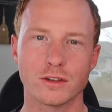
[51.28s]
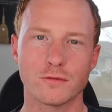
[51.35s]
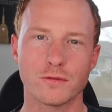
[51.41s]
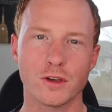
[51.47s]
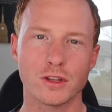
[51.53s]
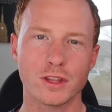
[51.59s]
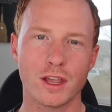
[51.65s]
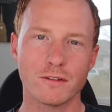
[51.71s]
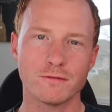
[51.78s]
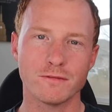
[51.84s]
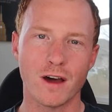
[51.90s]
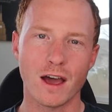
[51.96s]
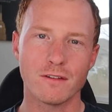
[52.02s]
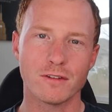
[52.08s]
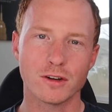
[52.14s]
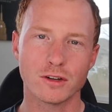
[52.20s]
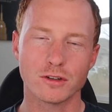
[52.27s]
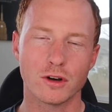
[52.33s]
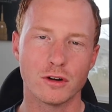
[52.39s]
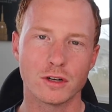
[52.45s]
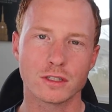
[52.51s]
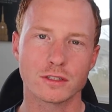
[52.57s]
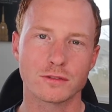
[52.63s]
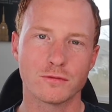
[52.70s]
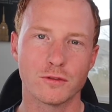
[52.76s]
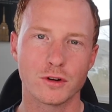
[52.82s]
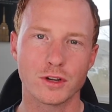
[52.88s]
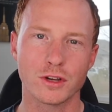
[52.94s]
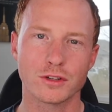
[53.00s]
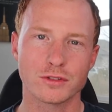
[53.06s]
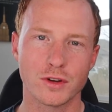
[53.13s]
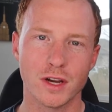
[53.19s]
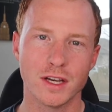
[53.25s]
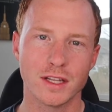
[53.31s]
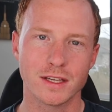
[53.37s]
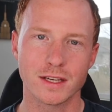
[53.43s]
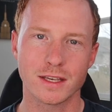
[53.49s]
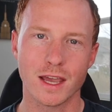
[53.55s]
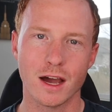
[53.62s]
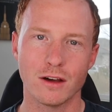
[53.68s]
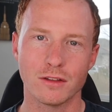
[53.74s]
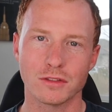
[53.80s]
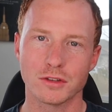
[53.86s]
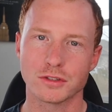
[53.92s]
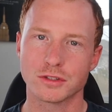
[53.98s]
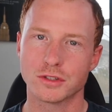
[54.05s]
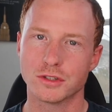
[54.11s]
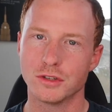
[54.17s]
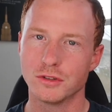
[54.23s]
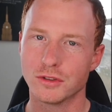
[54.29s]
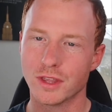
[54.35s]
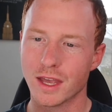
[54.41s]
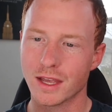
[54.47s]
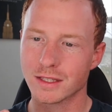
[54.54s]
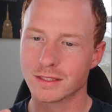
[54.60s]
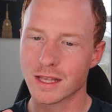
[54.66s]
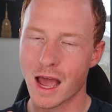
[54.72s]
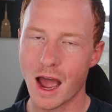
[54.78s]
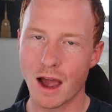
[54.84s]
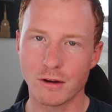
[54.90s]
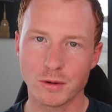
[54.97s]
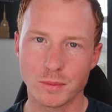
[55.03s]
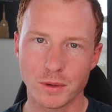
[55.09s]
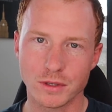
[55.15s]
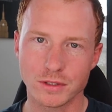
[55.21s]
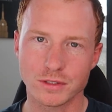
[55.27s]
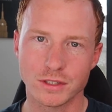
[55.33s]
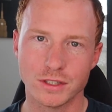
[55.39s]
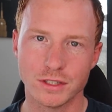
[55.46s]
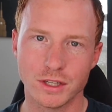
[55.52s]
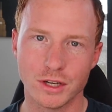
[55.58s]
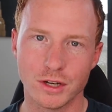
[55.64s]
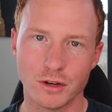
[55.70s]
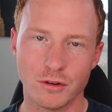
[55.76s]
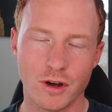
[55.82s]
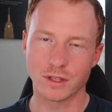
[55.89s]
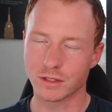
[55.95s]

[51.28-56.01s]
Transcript: if you only have $500 for your trading account, there's two things that I would personally do.